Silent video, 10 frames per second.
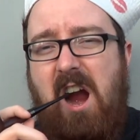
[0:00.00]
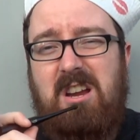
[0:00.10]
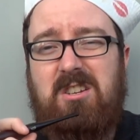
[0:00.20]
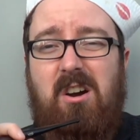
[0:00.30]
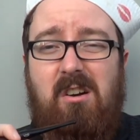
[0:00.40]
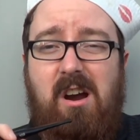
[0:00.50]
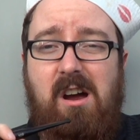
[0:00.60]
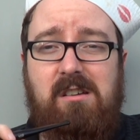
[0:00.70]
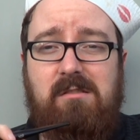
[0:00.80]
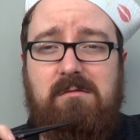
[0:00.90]
It's all
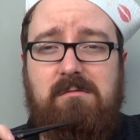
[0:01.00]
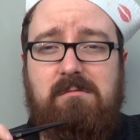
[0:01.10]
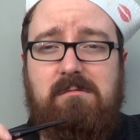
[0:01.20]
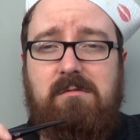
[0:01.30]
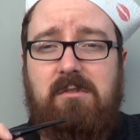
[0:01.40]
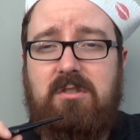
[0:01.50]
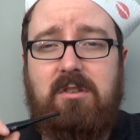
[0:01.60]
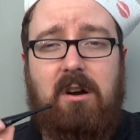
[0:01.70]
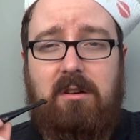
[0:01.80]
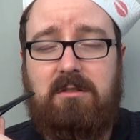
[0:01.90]
right. It's
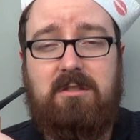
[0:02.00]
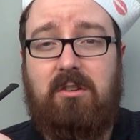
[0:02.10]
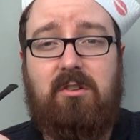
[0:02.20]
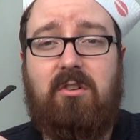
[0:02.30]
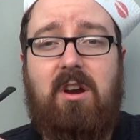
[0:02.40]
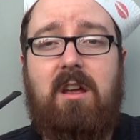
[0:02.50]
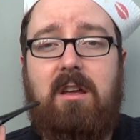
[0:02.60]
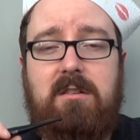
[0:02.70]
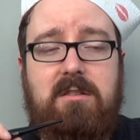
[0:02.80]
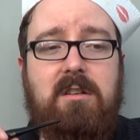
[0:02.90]
not great.
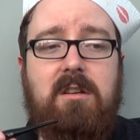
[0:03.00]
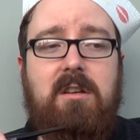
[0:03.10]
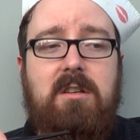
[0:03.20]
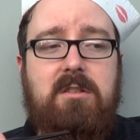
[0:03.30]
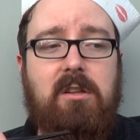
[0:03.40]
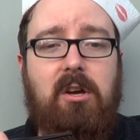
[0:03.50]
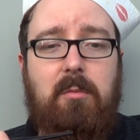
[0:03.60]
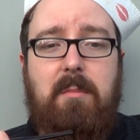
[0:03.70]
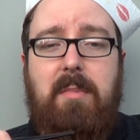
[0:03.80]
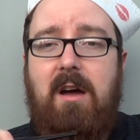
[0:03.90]
It's a little
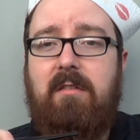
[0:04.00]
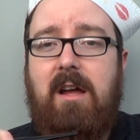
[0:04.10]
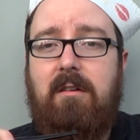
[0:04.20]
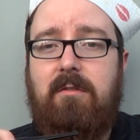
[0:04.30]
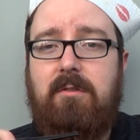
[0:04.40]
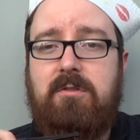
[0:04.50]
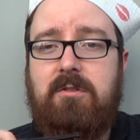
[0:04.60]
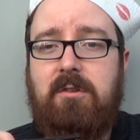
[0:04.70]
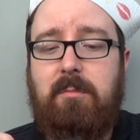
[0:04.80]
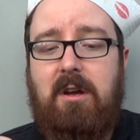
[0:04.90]
bit better than average,
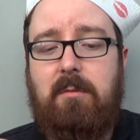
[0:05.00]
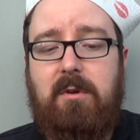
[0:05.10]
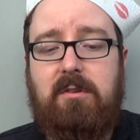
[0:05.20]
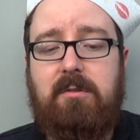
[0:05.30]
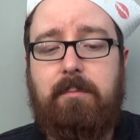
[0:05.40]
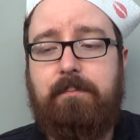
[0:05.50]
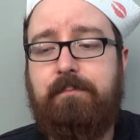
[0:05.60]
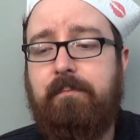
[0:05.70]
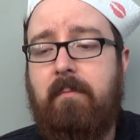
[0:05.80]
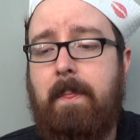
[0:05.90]
in my opinion.
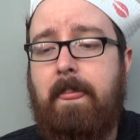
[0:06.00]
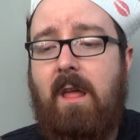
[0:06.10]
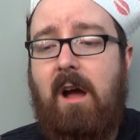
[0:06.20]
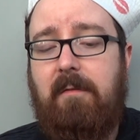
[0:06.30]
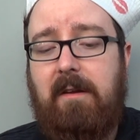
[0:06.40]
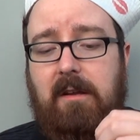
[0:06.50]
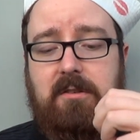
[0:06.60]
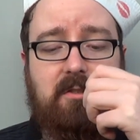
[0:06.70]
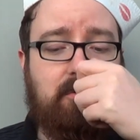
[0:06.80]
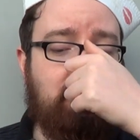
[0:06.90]
I think
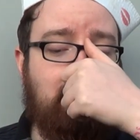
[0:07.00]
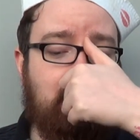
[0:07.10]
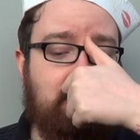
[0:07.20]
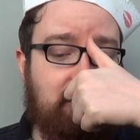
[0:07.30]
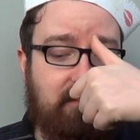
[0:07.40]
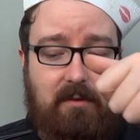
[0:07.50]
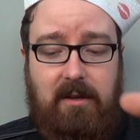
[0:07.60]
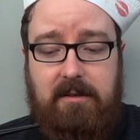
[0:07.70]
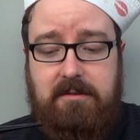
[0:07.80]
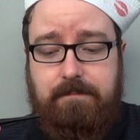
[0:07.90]
as an introduction to
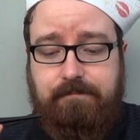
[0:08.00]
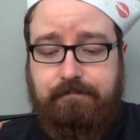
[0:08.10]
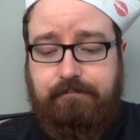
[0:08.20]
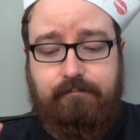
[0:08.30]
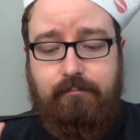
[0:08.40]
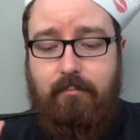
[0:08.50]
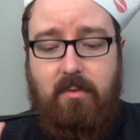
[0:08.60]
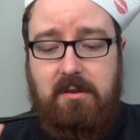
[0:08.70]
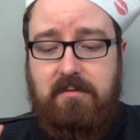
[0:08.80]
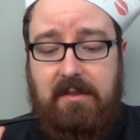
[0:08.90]
Flakes,
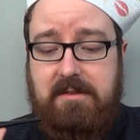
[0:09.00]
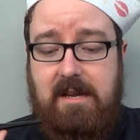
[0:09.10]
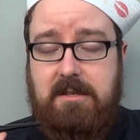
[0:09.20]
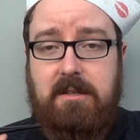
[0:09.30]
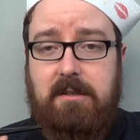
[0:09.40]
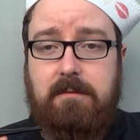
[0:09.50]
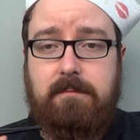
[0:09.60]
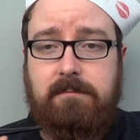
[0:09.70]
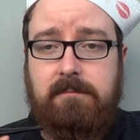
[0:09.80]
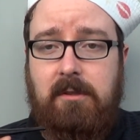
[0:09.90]
it's fantastic.
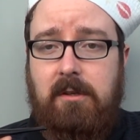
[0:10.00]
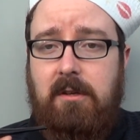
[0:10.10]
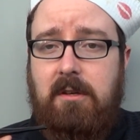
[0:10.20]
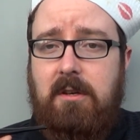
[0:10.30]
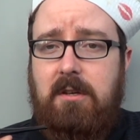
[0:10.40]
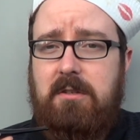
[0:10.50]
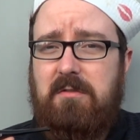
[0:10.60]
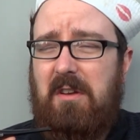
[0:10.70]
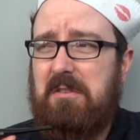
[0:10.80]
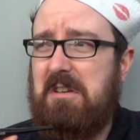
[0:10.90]
It's
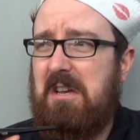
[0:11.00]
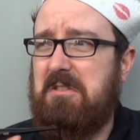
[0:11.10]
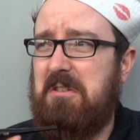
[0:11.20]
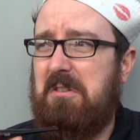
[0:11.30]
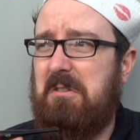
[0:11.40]
fantastic.